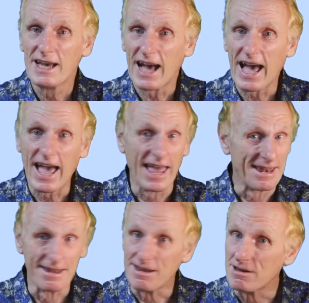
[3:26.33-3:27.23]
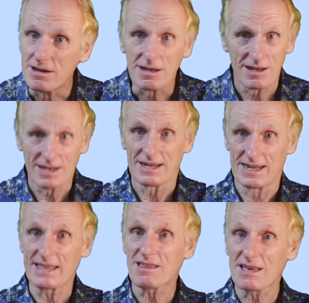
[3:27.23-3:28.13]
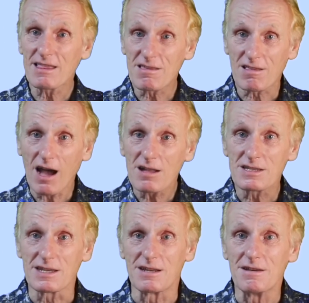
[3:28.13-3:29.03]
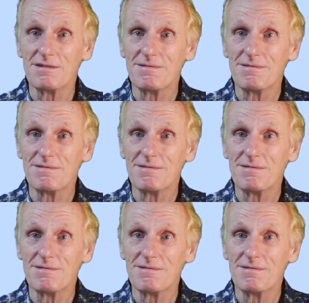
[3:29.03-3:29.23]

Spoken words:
and let's get started.